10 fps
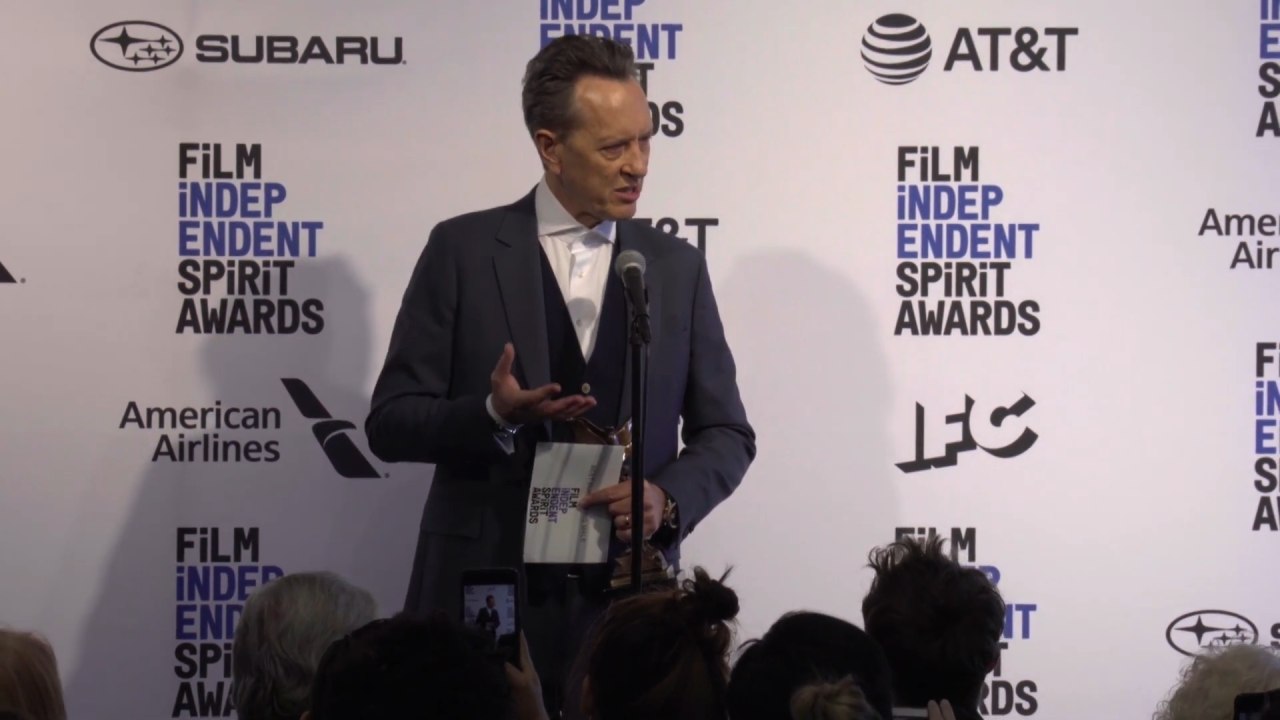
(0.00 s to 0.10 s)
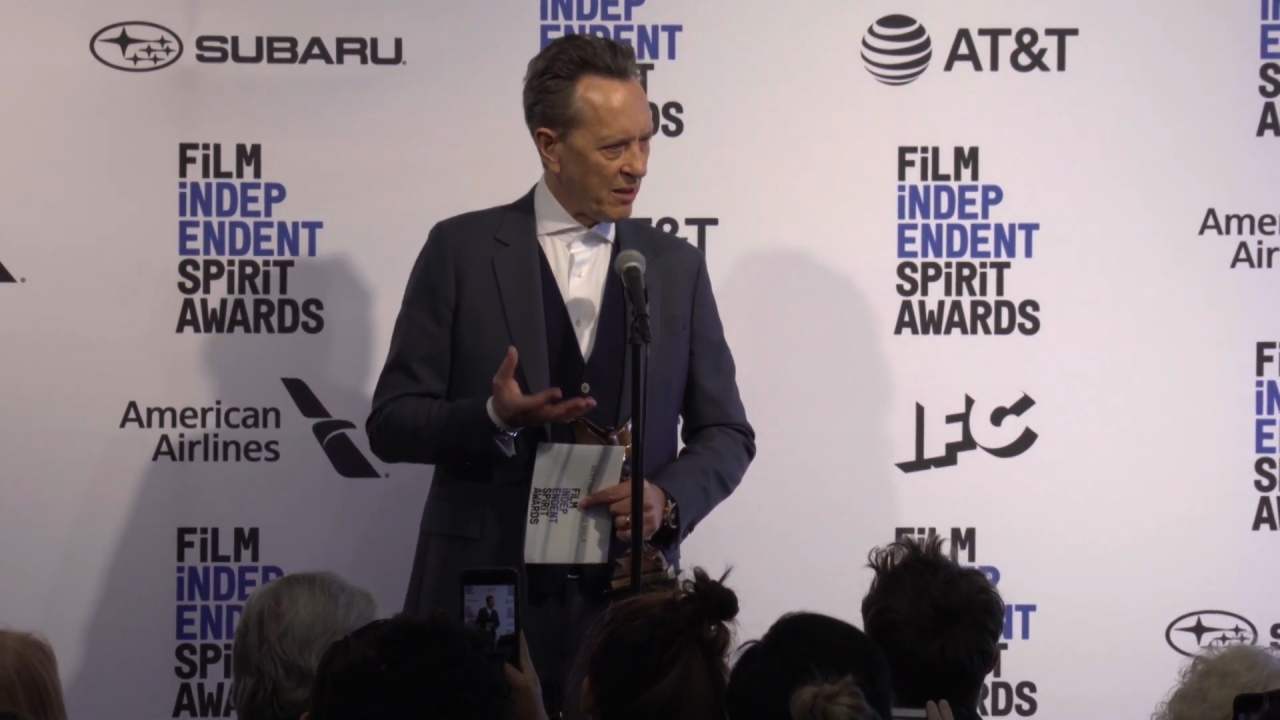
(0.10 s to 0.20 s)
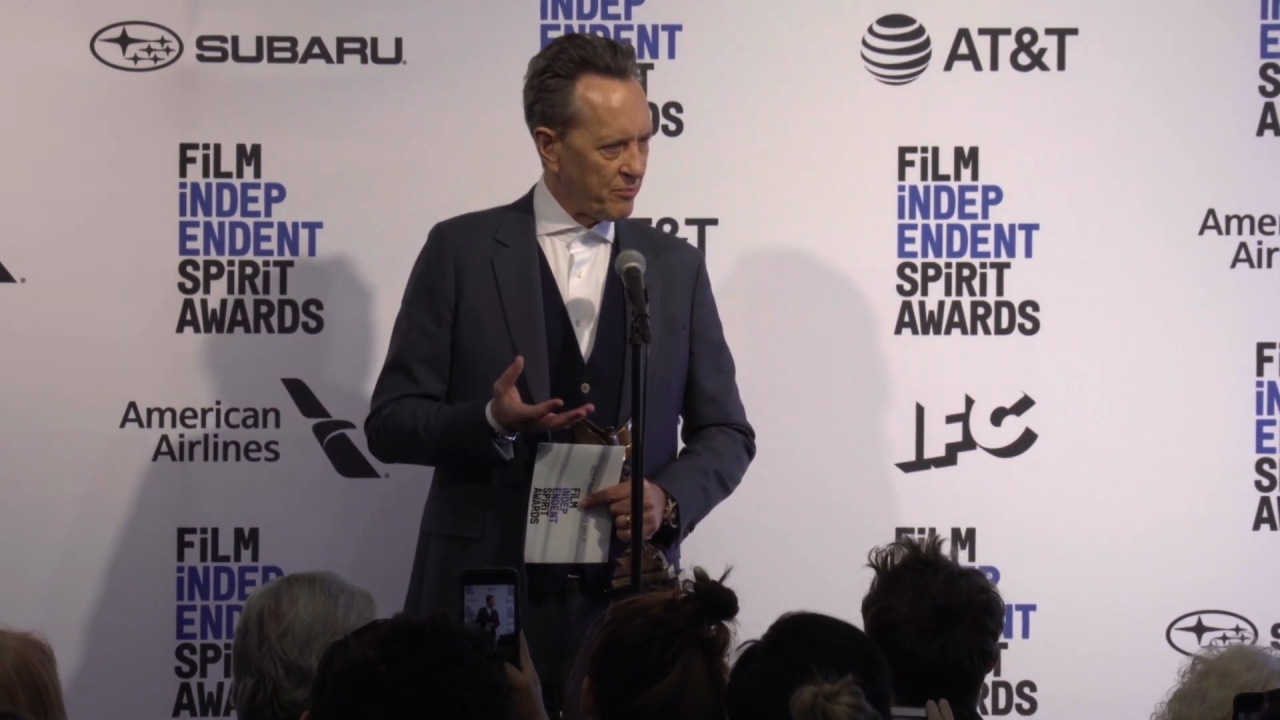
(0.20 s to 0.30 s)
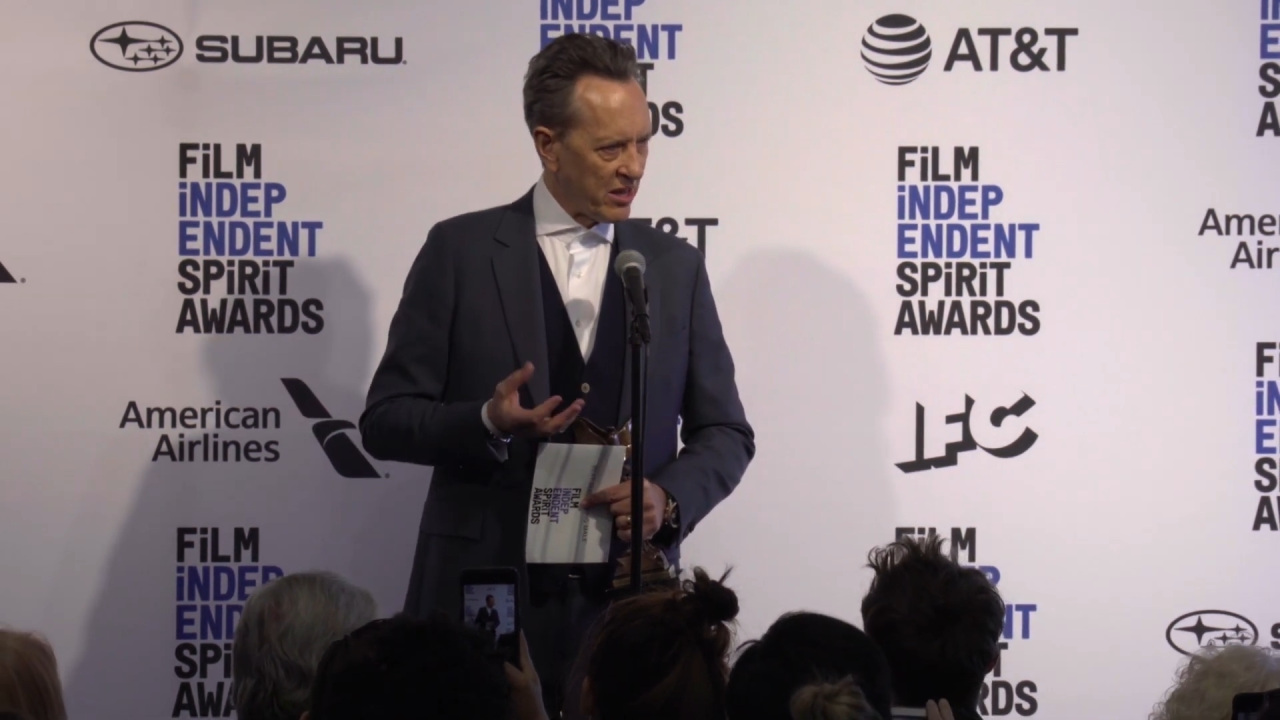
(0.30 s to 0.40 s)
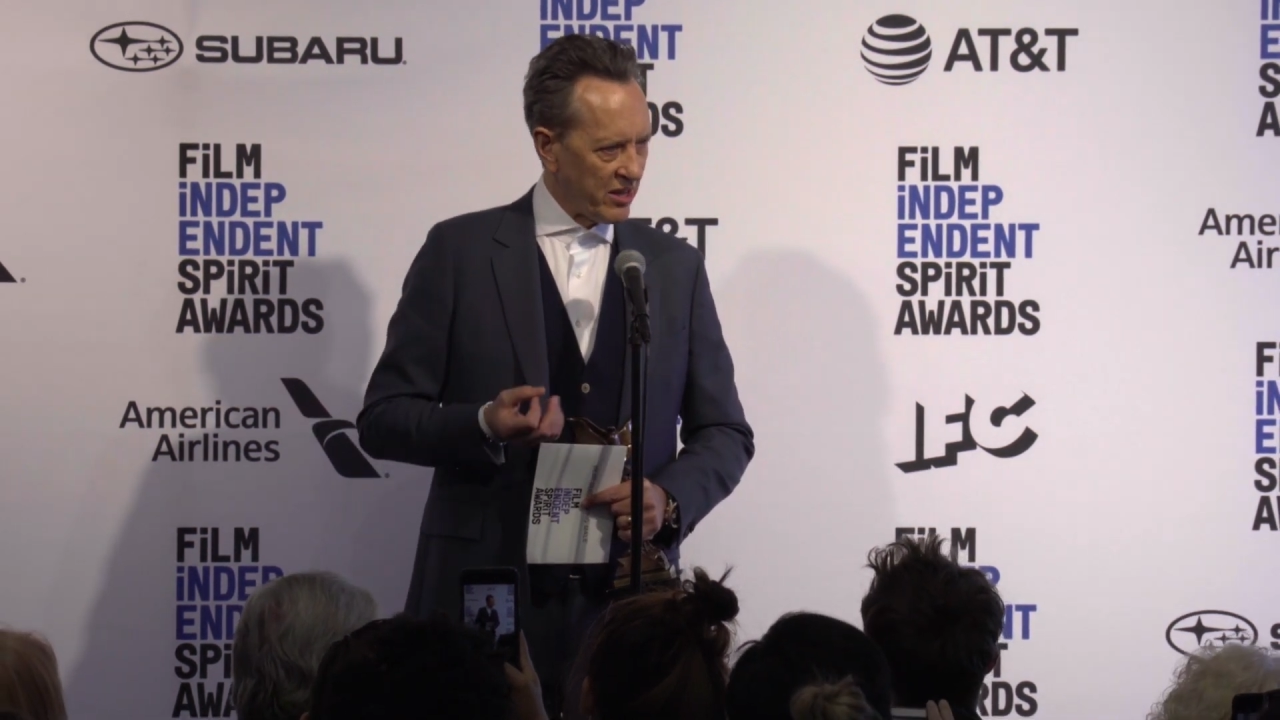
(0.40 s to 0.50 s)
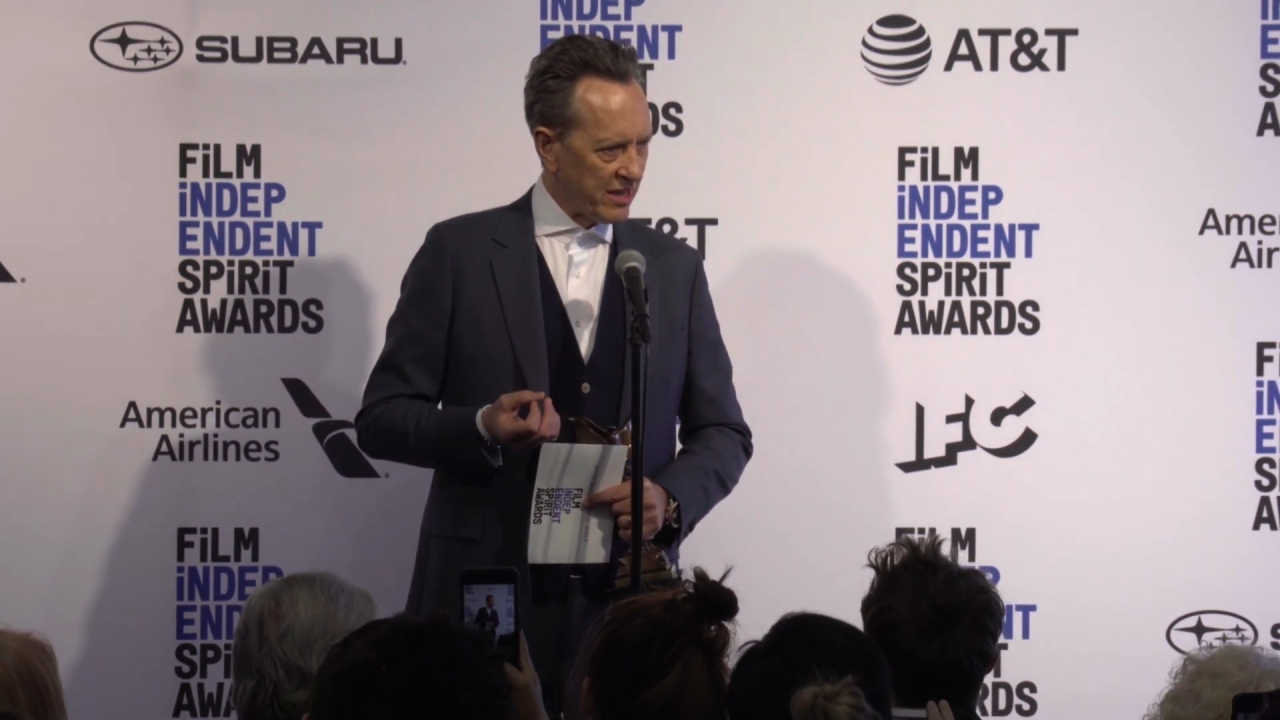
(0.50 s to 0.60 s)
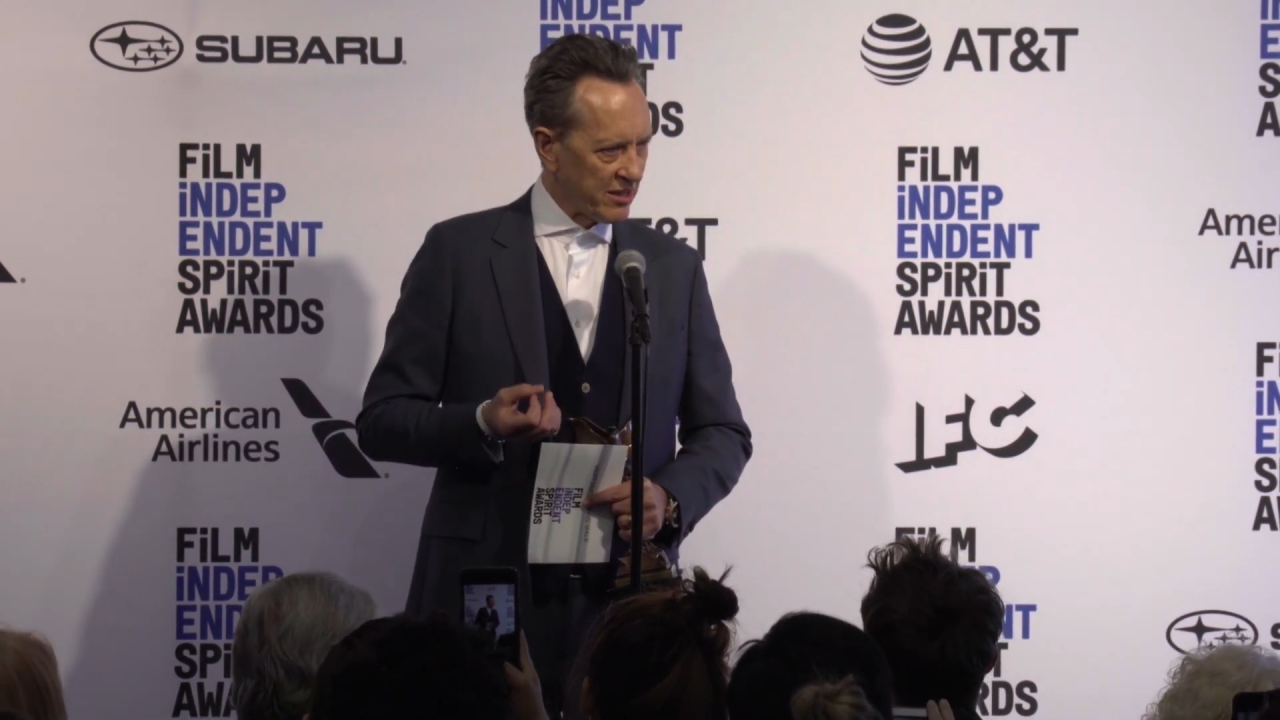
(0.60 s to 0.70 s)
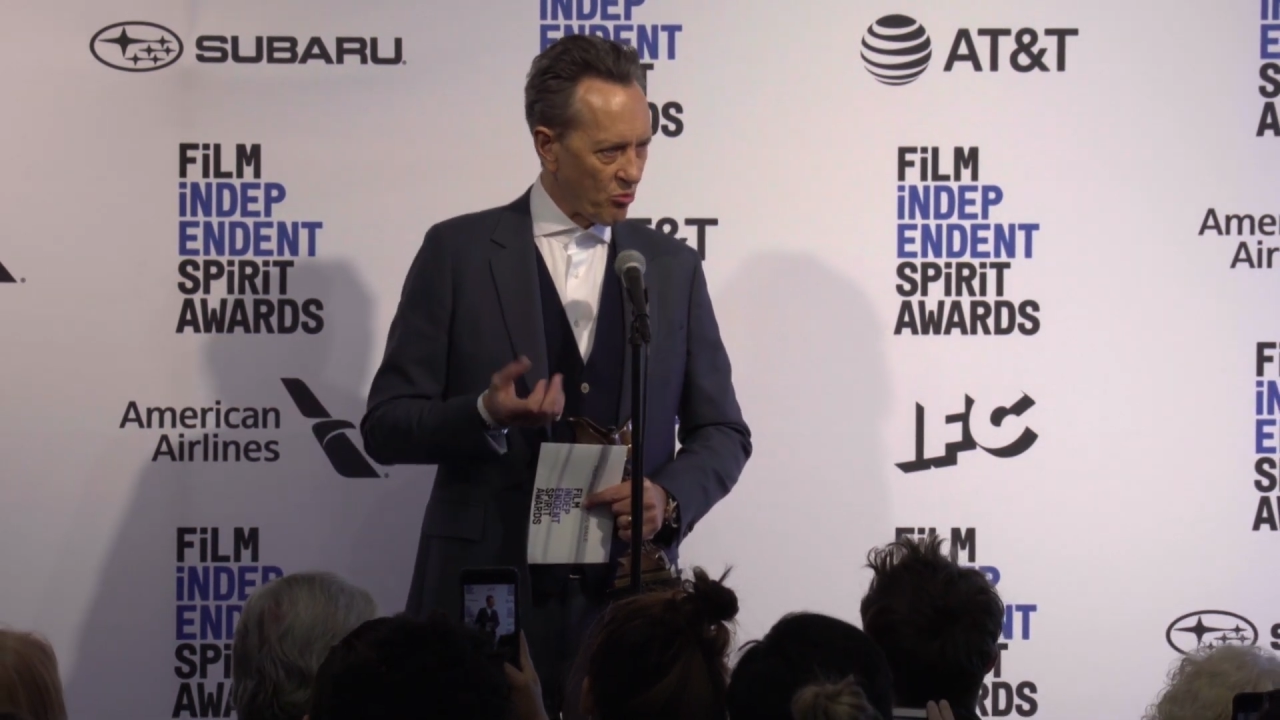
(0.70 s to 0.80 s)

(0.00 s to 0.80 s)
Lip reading: something that is